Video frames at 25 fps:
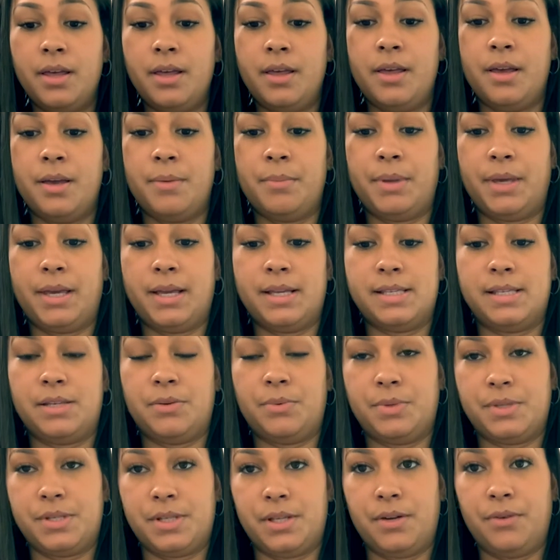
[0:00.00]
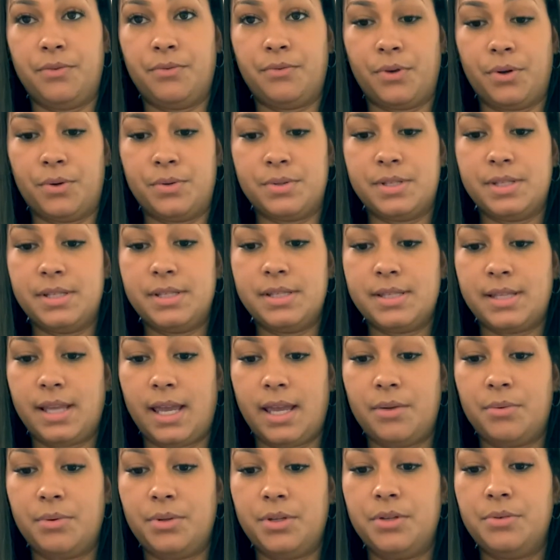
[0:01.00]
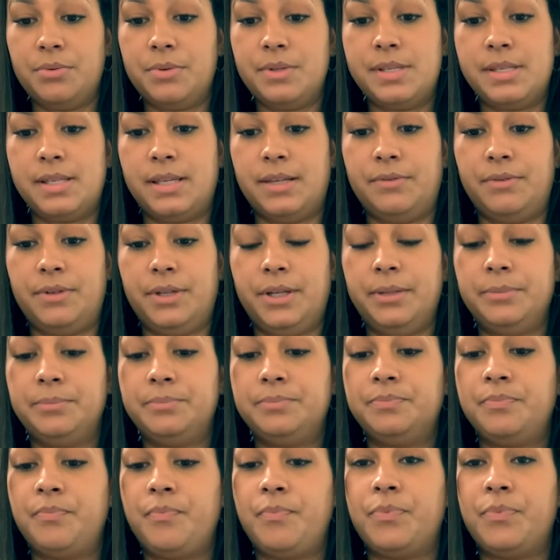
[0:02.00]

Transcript: because it was in a frozen state when you received it,